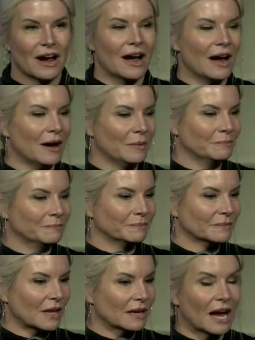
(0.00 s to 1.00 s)

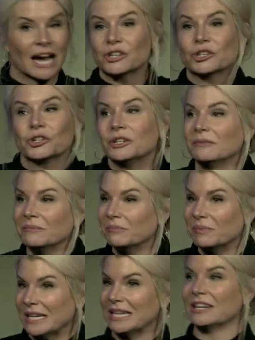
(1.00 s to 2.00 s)
I
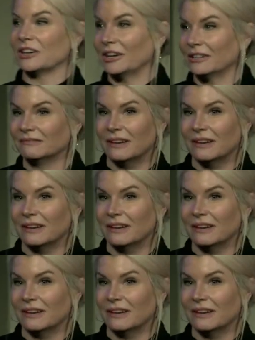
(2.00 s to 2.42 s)
shouldn't be here.